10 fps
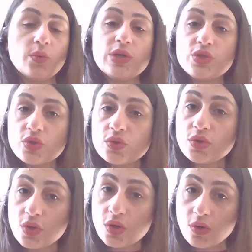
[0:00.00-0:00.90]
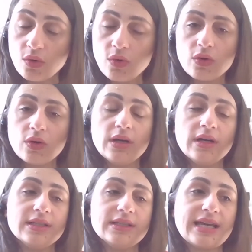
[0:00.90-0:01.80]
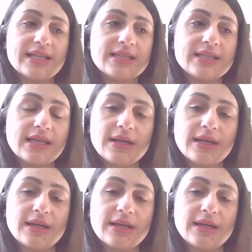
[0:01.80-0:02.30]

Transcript: we do know that